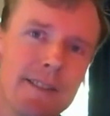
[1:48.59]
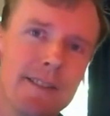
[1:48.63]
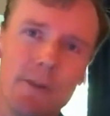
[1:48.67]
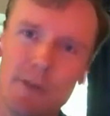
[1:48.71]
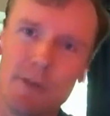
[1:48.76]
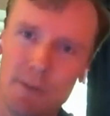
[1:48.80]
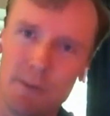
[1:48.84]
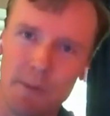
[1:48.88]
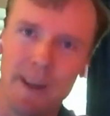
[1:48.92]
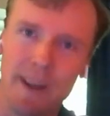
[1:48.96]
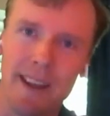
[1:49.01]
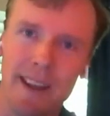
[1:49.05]

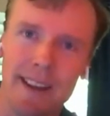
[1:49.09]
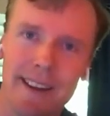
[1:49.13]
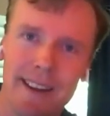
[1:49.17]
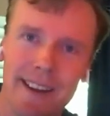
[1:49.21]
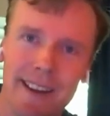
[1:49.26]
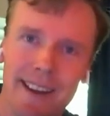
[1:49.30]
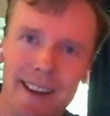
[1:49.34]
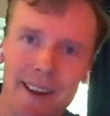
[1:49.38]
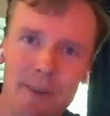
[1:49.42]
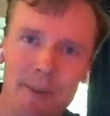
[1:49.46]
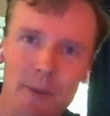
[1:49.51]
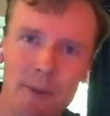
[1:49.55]
so to speak,
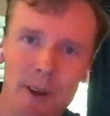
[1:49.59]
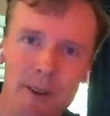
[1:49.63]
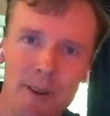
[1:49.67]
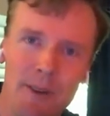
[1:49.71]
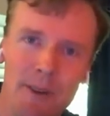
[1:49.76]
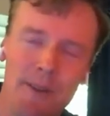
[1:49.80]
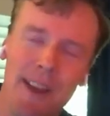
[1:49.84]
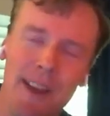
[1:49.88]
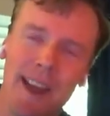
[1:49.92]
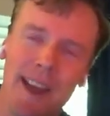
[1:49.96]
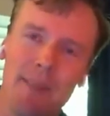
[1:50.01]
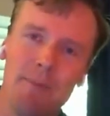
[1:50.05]

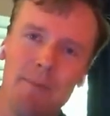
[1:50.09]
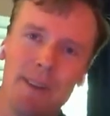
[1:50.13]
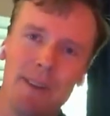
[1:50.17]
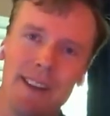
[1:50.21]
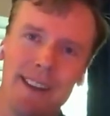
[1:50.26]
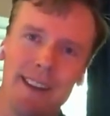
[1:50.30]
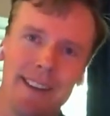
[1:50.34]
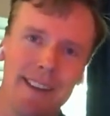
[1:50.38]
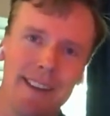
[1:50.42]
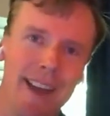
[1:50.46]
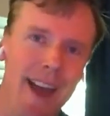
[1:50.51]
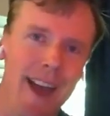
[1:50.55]
whether they
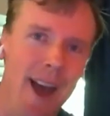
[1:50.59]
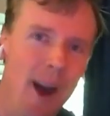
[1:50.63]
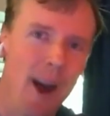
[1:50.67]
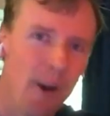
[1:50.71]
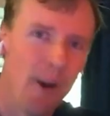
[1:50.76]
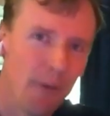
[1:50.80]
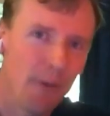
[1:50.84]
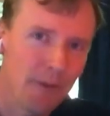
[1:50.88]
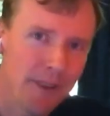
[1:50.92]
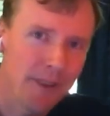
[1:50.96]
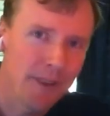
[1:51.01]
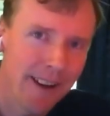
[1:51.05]
be
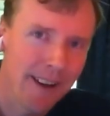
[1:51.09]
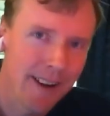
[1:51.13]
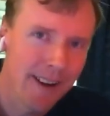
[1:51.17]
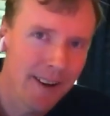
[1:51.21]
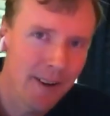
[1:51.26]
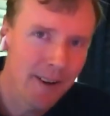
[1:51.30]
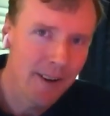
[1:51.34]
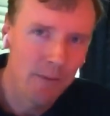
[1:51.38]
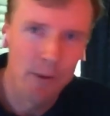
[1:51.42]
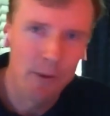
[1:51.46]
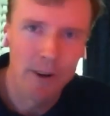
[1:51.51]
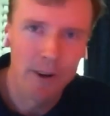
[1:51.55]

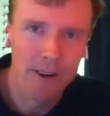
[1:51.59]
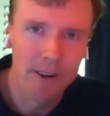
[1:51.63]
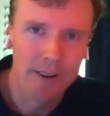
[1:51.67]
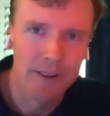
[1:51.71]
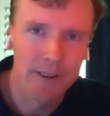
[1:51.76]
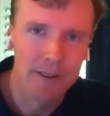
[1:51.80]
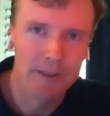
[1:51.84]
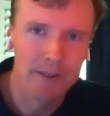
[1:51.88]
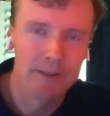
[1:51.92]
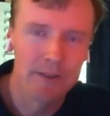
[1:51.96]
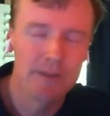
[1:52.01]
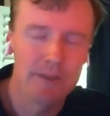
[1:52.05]
healthcare
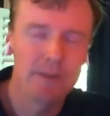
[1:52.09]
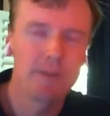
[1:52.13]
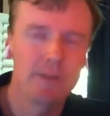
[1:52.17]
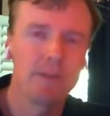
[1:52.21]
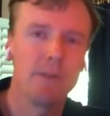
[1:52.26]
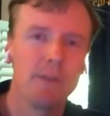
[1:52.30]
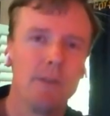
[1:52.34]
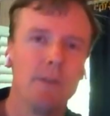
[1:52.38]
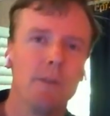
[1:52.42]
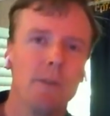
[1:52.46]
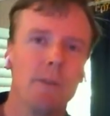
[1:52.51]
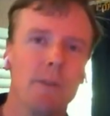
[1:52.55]
workers
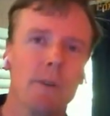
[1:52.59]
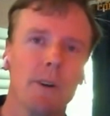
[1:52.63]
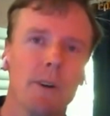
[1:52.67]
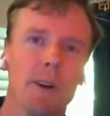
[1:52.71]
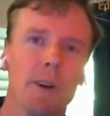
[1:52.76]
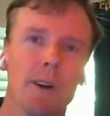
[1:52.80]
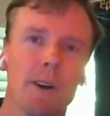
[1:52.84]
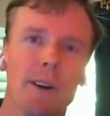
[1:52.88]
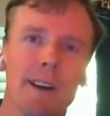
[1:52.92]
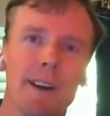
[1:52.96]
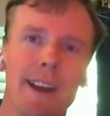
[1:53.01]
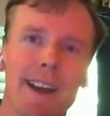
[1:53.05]

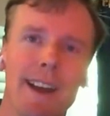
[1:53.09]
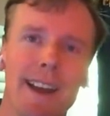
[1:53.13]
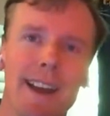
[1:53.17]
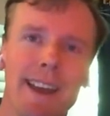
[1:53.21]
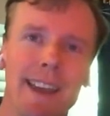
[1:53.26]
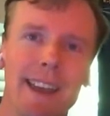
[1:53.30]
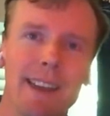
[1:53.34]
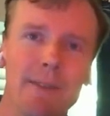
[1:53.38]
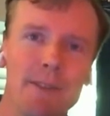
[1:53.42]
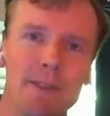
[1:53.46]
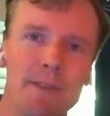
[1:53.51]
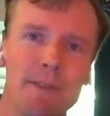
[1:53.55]
or
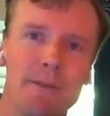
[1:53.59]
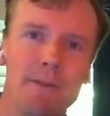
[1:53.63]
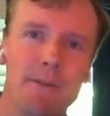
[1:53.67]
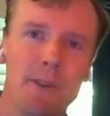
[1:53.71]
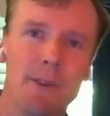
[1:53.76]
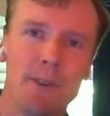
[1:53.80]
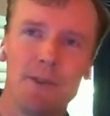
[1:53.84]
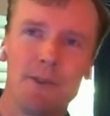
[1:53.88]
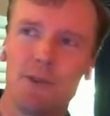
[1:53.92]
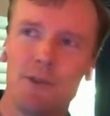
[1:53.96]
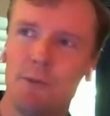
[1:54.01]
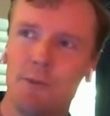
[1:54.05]
even the
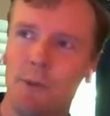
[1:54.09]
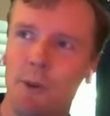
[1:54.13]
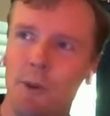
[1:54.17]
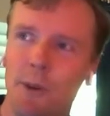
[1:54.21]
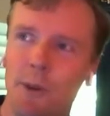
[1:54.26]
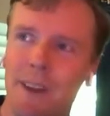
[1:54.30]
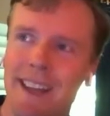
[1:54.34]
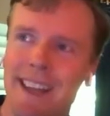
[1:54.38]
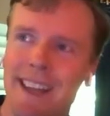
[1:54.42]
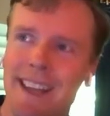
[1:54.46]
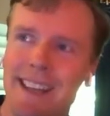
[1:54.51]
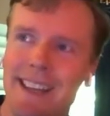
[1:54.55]

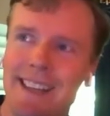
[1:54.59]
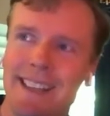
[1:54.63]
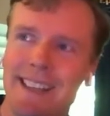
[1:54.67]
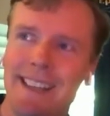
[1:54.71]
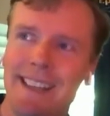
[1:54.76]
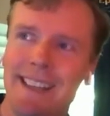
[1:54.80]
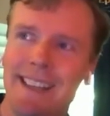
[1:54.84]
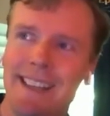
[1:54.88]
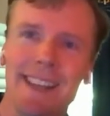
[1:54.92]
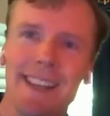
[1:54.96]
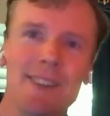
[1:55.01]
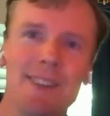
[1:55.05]
virtual
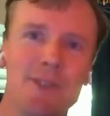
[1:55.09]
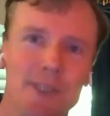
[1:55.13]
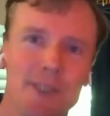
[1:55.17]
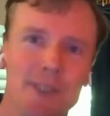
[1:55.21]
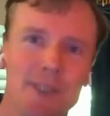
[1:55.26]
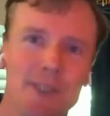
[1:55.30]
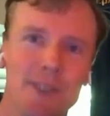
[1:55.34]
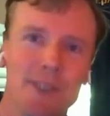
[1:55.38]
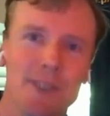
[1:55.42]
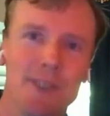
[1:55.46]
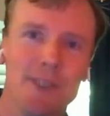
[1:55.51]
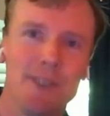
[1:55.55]

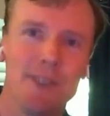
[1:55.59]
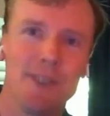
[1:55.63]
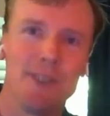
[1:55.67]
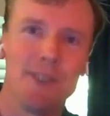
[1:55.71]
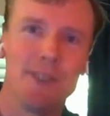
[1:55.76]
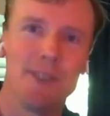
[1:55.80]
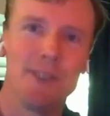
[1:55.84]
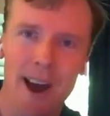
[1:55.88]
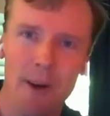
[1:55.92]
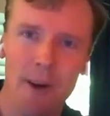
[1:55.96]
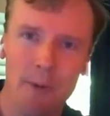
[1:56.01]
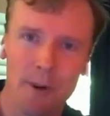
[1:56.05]
teachers
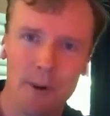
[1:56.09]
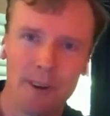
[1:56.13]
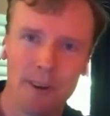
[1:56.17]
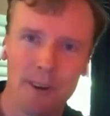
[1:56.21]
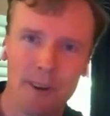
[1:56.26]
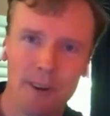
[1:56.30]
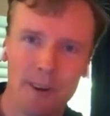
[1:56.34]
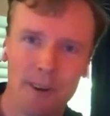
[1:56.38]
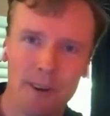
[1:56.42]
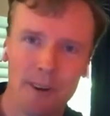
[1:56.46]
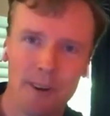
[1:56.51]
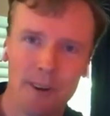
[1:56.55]
who are now
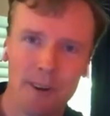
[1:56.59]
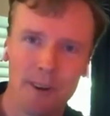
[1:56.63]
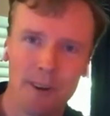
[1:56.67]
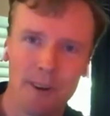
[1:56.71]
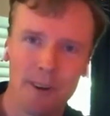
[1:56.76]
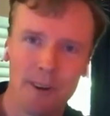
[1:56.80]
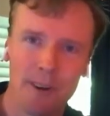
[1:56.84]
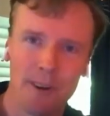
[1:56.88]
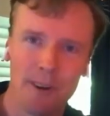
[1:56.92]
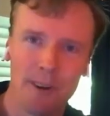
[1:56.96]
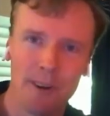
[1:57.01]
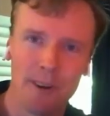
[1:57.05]
working from
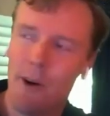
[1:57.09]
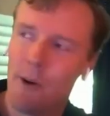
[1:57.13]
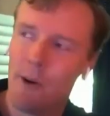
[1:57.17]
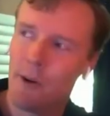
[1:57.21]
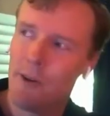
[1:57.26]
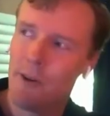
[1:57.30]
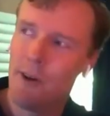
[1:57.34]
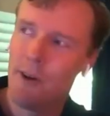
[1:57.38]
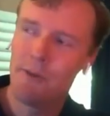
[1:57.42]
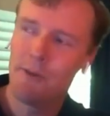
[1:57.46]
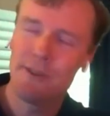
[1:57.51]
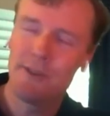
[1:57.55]
home,
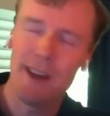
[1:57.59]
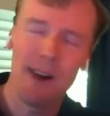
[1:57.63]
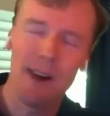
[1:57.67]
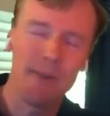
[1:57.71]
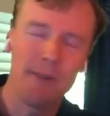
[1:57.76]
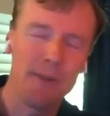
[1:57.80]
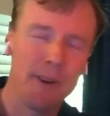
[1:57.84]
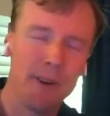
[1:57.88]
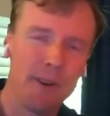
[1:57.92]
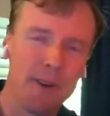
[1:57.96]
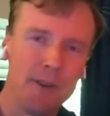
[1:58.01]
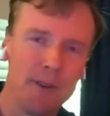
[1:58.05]
or those
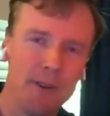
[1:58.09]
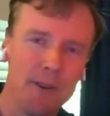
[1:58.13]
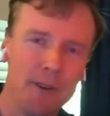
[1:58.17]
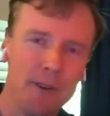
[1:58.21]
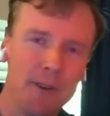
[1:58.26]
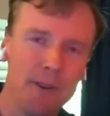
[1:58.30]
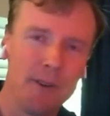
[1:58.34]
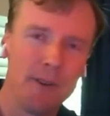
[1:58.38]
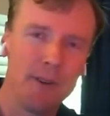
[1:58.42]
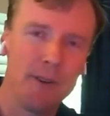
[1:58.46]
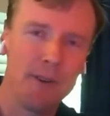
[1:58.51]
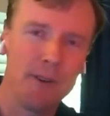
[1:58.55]
out there who
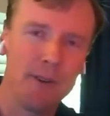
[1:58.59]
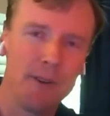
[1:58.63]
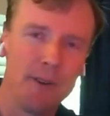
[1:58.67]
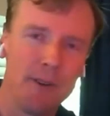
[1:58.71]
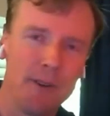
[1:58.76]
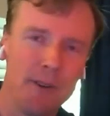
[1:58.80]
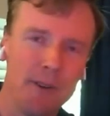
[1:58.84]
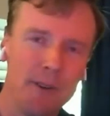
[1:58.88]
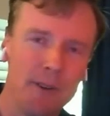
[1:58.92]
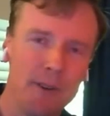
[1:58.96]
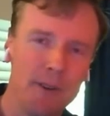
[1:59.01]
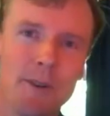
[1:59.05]
are
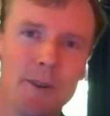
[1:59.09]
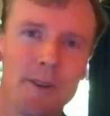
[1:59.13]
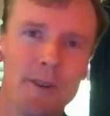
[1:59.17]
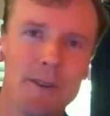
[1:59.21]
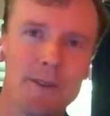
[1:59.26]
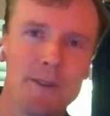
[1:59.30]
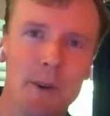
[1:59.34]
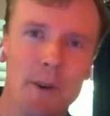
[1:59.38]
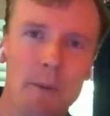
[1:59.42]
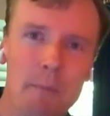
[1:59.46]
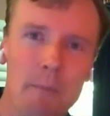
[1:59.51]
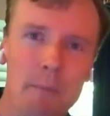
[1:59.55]
grocery
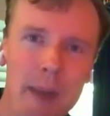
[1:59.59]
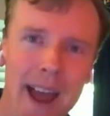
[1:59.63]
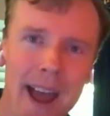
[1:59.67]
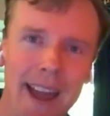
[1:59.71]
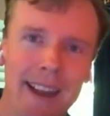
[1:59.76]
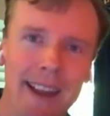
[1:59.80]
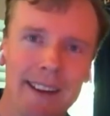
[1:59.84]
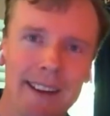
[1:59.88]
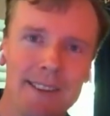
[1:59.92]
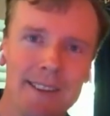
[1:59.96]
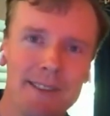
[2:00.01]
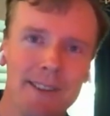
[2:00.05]
stores or
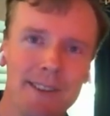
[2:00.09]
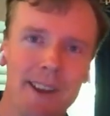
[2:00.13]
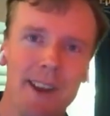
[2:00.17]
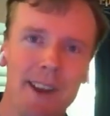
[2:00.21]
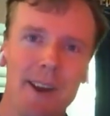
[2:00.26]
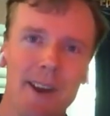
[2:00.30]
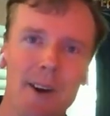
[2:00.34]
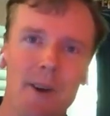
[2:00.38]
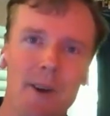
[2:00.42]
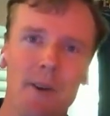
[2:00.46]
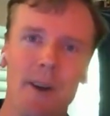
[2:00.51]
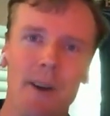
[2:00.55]
banks,
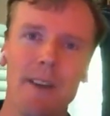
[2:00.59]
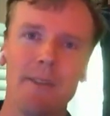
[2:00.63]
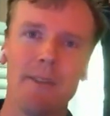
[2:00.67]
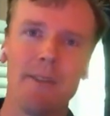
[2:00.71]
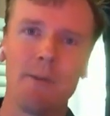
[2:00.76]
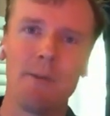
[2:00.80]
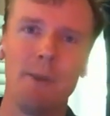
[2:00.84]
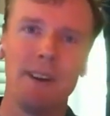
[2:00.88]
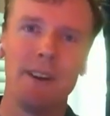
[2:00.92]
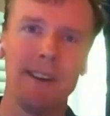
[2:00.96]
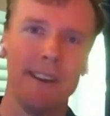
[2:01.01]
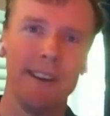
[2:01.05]
or
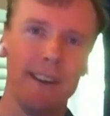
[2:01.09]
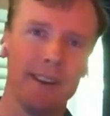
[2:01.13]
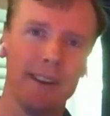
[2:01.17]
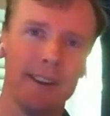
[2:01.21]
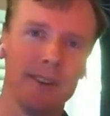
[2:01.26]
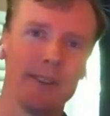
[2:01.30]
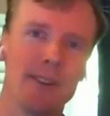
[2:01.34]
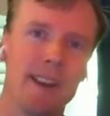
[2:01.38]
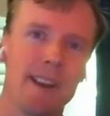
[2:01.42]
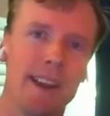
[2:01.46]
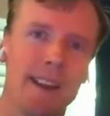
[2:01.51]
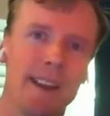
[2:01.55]
everyone
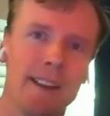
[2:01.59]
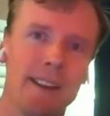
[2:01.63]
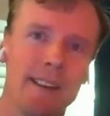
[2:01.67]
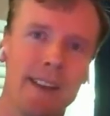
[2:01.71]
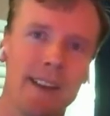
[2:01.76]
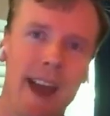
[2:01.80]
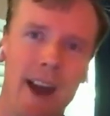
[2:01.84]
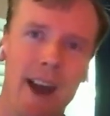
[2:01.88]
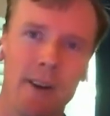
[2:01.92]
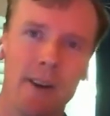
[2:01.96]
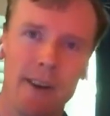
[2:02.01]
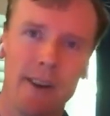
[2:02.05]
here
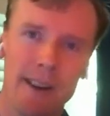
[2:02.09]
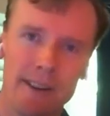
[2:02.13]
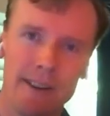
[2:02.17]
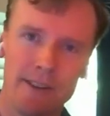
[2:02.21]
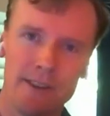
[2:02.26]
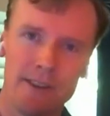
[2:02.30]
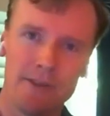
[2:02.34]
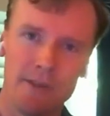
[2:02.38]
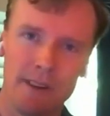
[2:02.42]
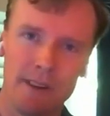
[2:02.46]
in our